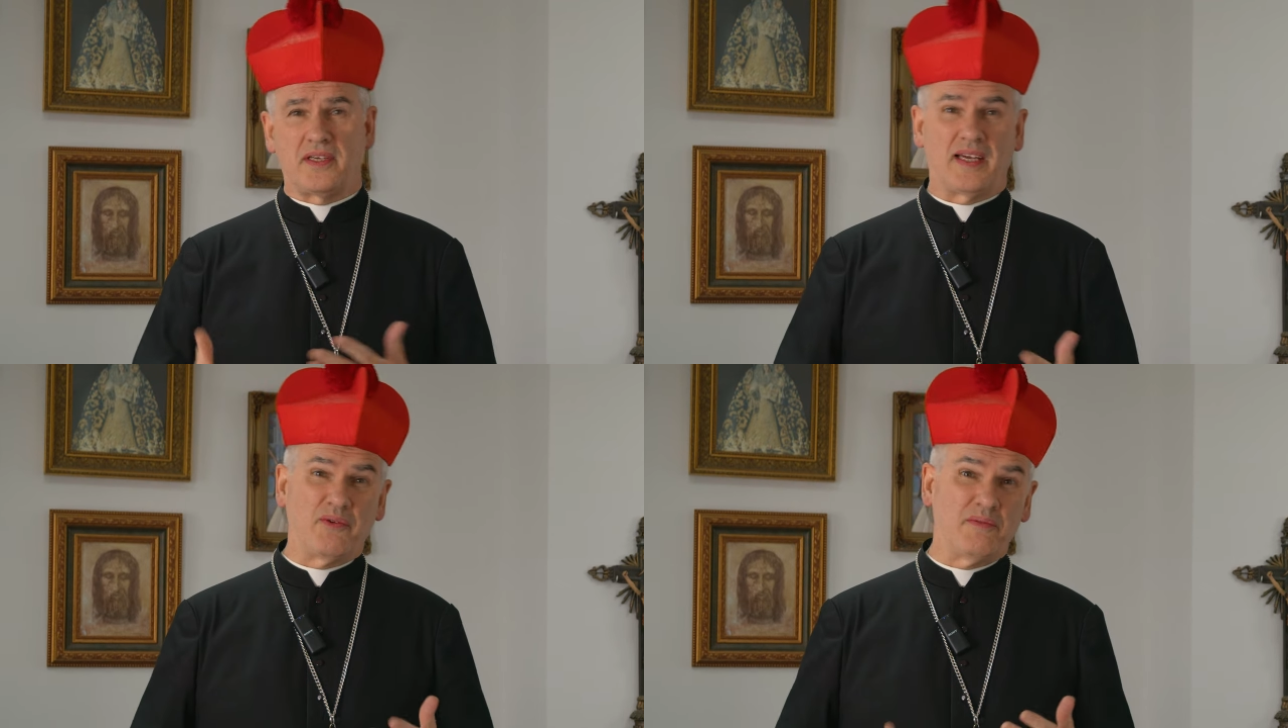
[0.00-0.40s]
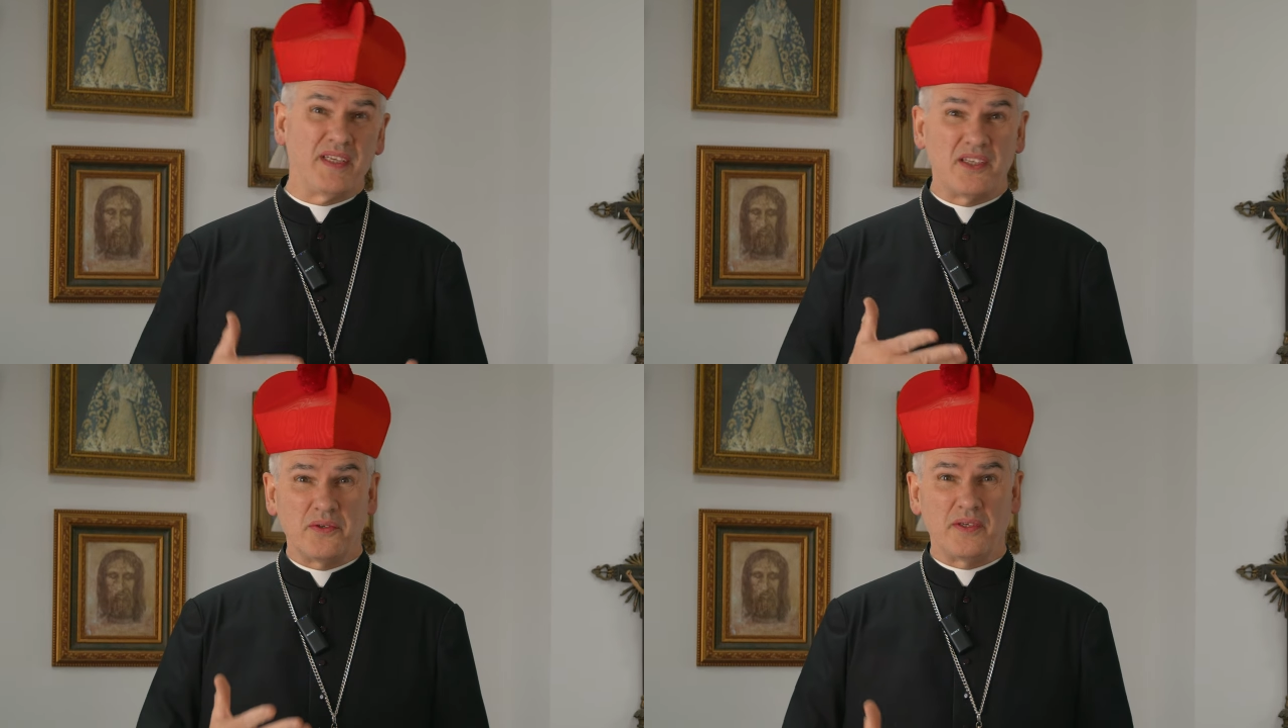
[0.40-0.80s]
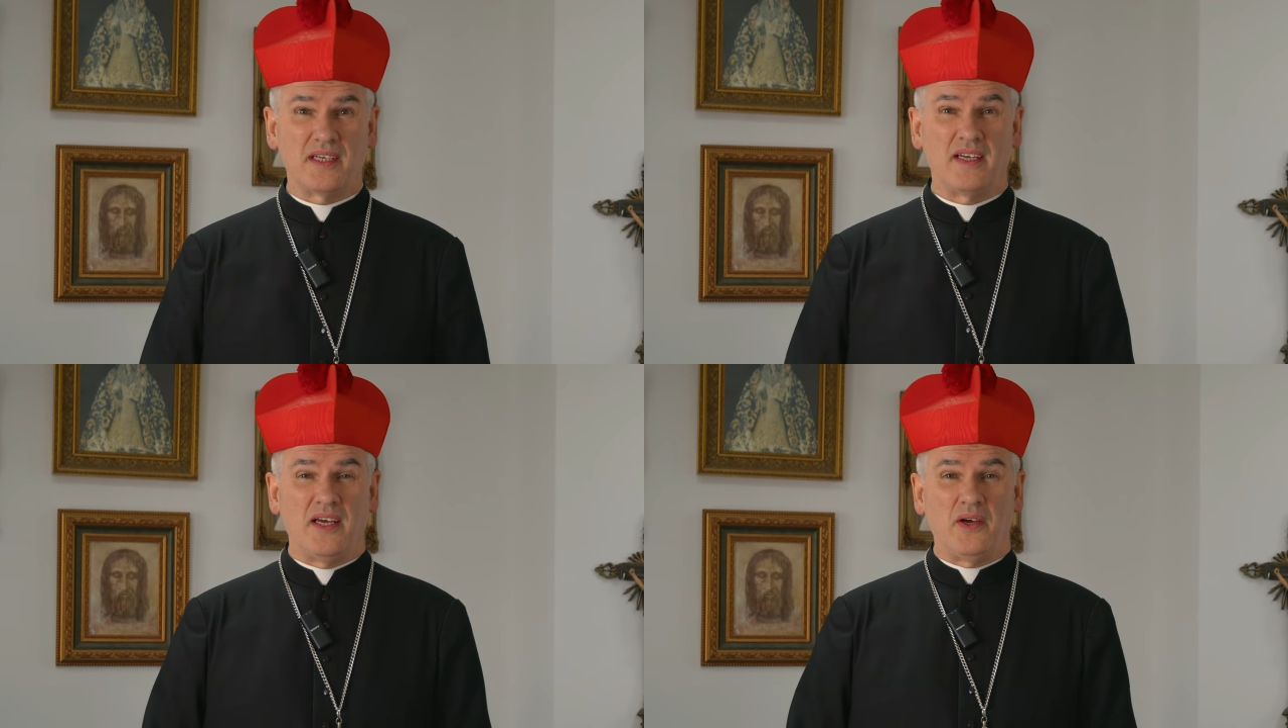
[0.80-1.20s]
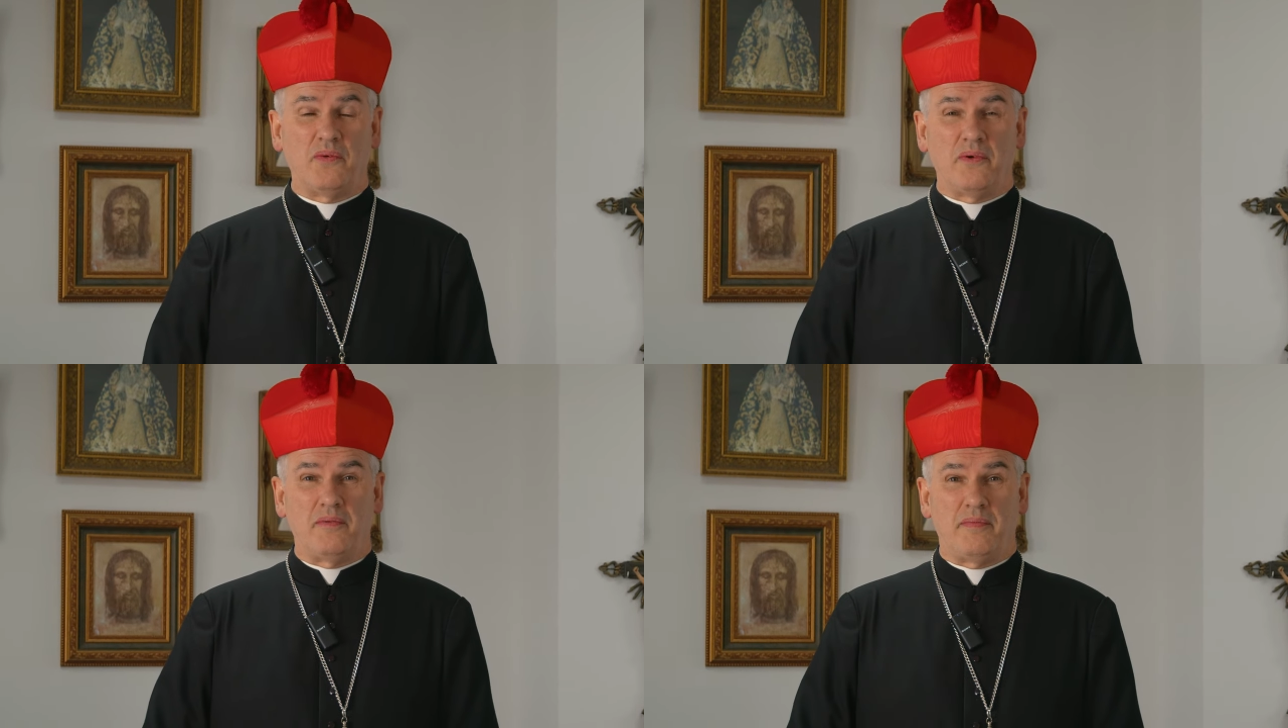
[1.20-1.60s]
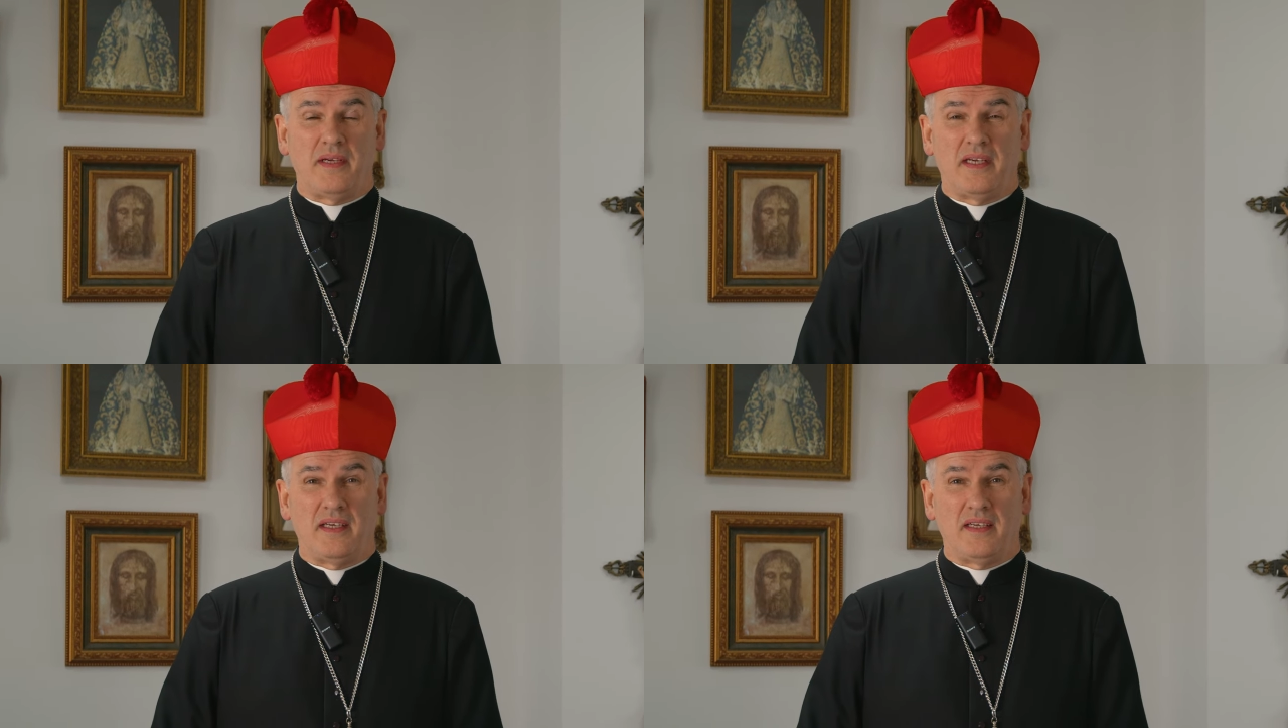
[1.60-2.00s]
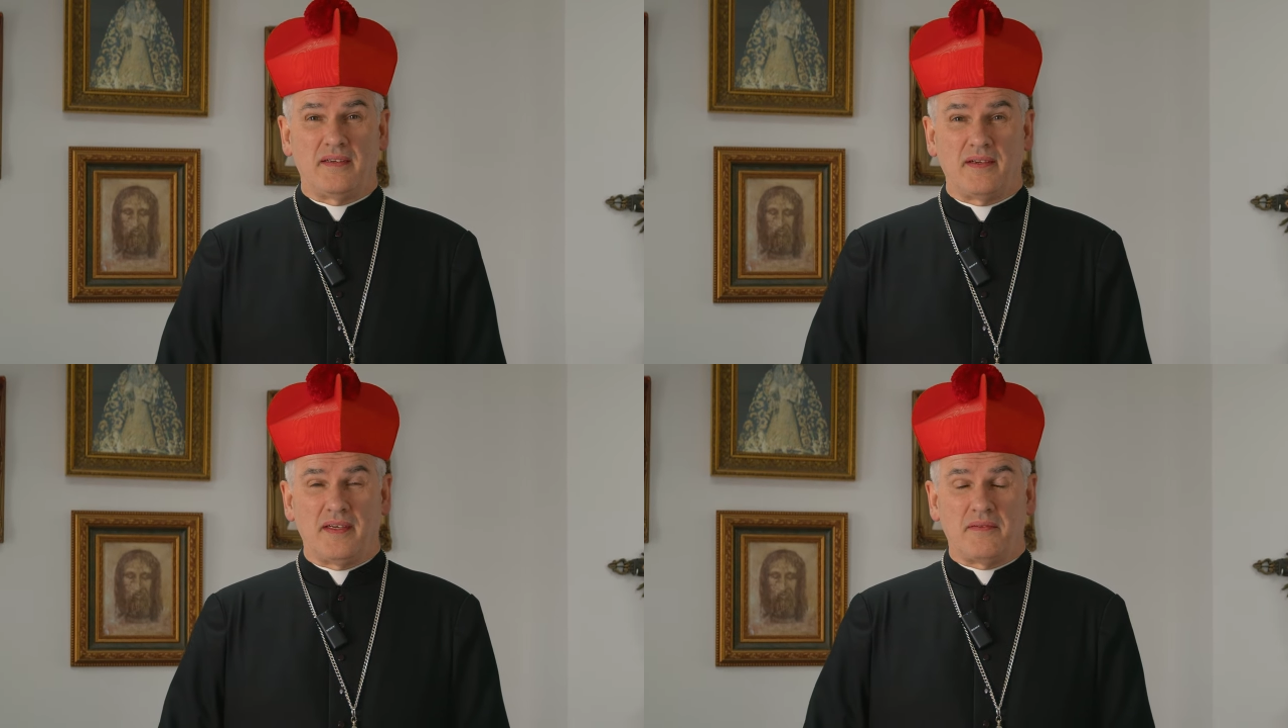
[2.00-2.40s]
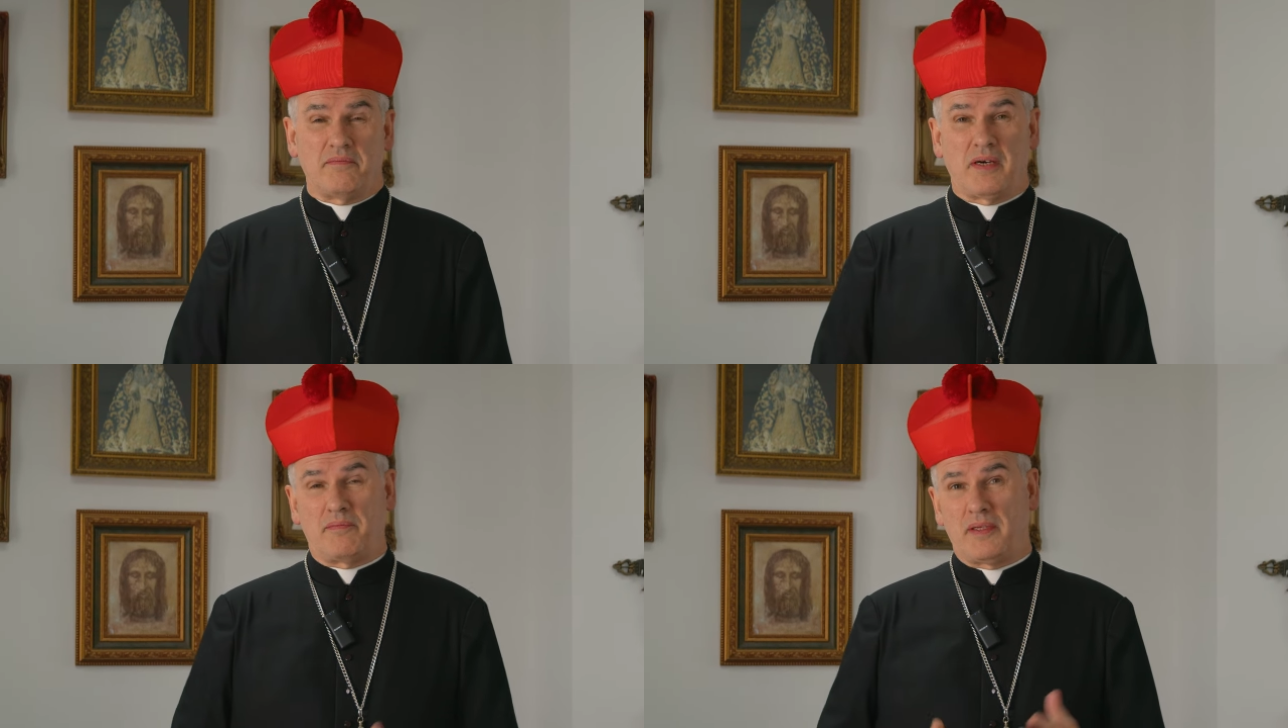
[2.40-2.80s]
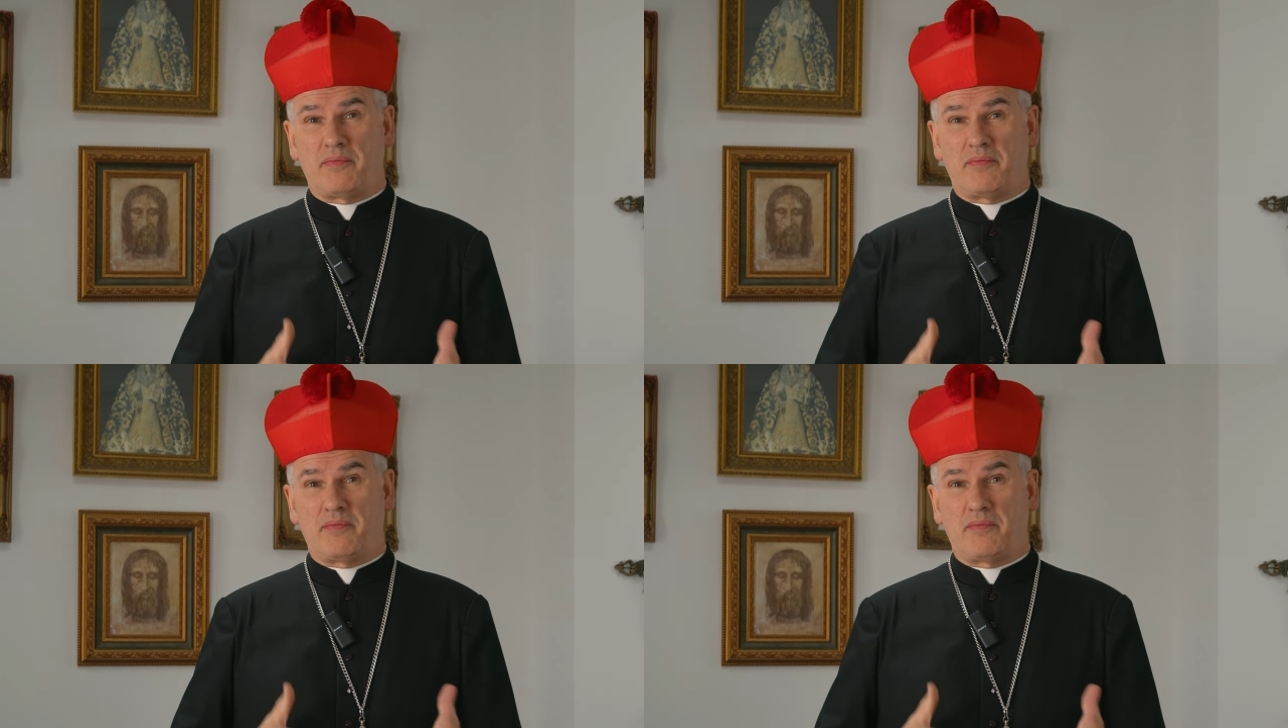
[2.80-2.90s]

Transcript: that I will be doing will be well,